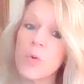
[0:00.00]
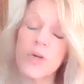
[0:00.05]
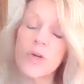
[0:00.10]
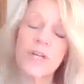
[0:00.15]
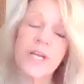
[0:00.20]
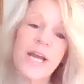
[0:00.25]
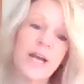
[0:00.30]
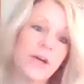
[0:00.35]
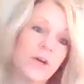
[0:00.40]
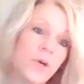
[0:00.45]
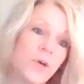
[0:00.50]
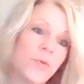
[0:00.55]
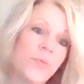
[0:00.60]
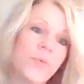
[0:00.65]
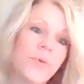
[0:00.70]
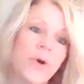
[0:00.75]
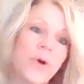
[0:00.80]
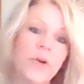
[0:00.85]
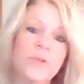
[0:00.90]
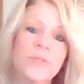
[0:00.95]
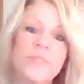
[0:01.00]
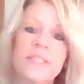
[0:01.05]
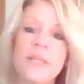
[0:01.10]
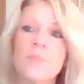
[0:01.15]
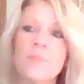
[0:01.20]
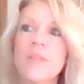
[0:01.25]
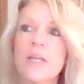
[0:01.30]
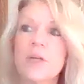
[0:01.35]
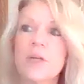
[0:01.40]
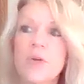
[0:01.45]
or
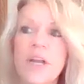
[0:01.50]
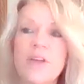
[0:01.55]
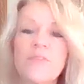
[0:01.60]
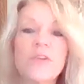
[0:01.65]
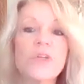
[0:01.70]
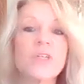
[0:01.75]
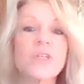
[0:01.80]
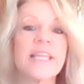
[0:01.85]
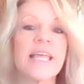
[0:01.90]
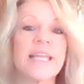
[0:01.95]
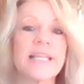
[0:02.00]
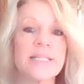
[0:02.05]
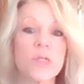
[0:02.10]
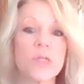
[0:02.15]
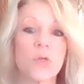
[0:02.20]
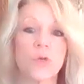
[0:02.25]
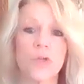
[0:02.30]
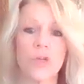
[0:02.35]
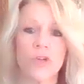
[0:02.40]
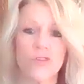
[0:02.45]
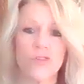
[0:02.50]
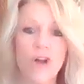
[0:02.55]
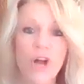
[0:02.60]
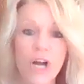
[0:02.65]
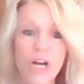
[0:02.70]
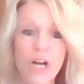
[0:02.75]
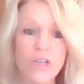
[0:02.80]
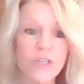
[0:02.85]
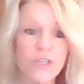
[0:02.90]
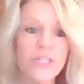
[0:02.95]
something, whatever that has hurt your
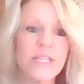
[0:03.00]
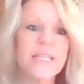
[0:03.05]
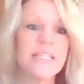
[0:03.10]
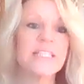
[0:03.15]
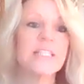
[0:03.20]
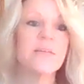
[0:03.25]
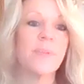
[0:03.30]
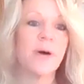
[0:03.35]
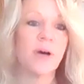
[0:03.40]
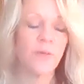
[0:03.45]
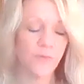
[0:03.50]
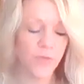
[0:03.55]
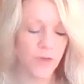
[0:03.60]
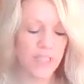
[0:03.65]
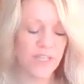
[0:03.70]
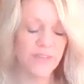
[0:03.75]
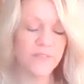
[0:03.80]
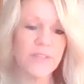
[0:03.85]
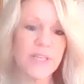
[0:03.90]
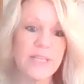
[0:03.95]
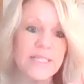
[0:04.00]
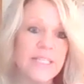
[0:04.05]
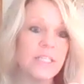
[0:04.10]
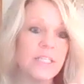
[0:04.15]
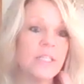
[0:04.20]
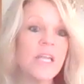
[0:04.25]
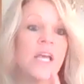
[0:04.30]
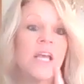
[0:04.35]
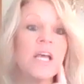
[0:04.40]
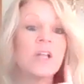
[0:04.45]
heart. It's about forgiveness.
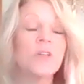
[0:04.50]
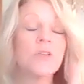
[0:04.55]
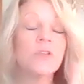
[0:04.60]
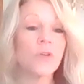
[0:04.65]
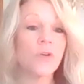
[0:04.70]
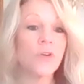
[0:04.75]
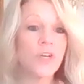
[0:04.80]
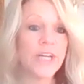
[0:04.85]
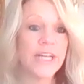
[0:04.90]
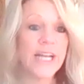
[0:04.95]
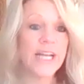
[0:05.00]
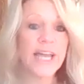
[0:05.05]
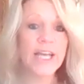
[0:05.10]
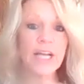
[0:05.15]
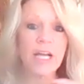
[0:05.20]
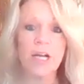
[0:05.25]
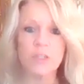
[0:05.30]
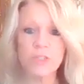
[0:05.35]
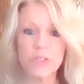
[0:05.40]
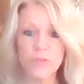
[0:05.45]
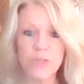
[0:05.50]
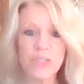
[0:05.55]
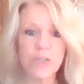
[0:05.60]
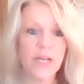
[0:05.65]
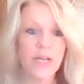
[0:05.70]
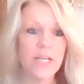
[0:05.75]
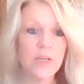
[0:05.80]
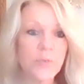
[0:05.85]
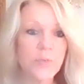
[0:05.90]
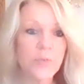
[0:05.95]
And Laura and I are doing
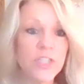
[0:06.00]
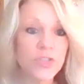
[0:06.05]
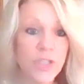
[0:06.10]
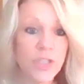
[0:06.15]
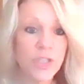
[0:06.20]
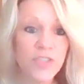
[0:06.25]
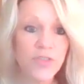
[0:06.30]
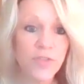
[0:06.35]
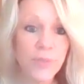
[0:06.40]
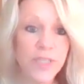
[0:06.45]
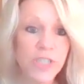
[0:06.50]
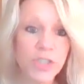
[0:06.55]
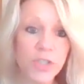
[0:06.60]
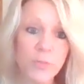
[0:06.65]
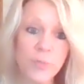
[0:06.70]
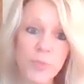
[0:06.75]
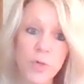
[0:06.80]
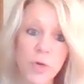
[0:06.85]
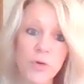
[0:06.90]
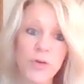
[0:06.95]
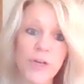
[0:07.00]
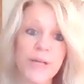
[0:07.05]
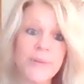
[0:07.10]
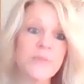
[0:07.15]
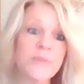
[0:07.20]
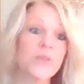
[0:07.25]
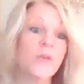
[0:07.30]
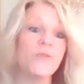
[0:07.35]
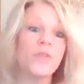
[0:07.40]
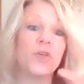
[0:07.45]
our 8-week transformational program.
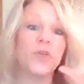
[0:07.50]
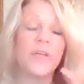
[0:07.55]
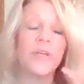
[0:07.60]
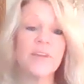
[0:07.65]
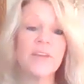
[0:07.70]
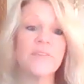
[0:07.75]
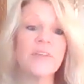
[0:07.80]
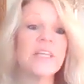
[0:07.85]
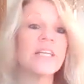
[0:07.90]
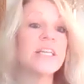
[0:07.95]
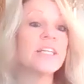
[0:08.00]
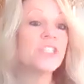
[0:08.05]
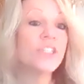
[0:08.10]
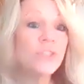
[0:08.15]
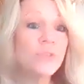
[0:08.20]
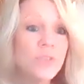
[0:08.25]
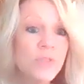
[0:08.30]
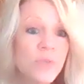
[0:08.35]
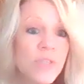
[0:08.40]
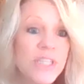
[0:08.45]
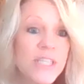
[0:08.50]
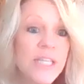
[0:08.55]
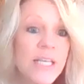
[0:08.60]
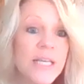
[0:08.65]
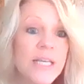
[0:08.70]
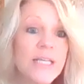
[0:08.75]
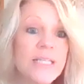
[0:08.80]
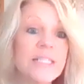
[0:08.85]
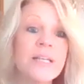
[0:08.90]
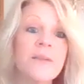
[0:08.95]
So if you're having issues with
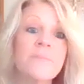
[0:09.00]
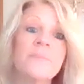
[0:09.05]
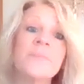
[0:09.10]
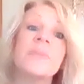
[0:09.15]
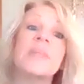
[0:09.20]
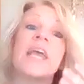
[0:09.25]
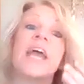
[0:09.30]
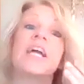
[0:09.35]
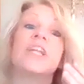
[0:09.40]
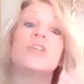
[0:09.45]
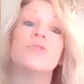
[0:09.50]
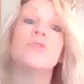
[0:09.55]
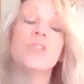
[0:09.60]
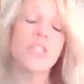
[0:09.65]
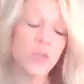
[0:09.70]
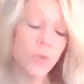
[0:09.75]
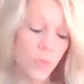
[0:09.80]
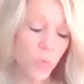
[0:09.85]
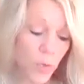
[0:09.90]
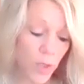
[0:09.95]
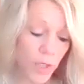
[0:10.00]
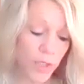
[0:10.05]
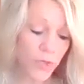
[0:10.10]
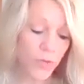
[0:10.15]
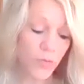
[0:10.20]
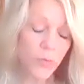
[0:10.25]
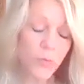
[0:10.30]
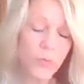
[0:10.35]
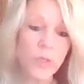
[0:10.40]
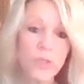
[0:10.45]
this and you need to work
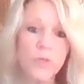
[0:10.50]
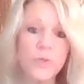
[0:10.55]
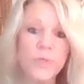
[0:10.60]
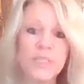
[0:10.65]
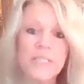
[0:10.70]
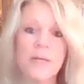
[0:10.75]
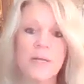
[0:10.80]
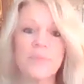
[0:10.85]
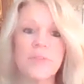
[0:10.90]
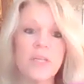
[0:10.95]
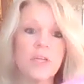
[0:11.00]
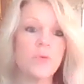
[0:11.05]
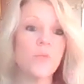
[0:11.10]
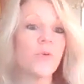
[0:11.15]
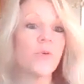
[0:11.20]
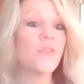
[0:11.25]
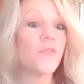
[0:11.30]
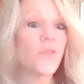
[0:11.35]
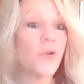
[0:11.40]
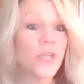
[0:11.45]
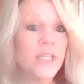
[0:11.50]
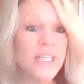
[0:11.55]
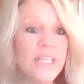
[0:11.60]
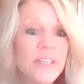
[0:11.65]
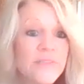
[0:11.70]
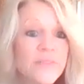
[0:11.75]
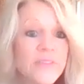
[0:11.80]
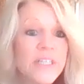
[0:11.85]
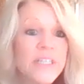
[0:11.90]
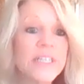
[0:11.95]
through something with
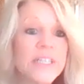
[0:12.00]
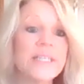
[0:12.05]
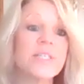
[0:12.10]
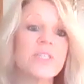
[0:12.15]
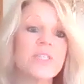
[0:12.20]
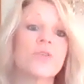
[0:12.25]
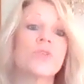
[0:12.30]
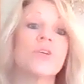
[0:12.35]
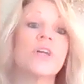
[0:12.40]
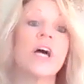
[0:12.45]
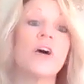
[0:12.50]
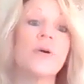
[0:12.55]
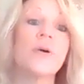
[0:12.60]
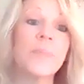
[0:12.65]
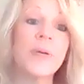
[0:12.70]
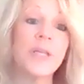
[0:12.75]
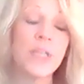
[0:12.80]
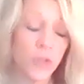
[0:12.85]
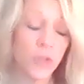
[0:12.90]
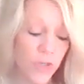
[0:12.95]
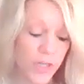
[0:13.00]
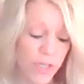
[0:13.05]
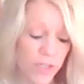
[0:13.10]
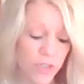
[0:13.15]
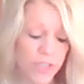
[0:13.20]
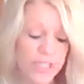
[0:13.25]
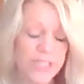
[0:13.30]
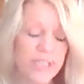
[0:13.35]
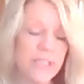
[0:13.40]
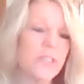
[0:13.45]
forgiveness or helping your
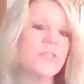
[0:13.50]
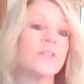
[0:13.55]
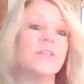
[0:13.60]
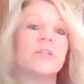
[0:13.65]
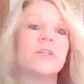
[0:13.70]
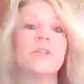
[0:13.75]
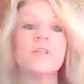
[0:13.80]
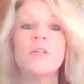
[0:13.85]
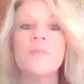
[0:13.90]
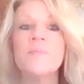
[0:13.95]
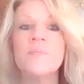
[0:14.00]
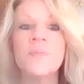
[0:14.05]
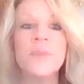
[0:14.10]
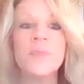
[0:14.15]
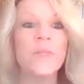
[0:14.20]
heart heal,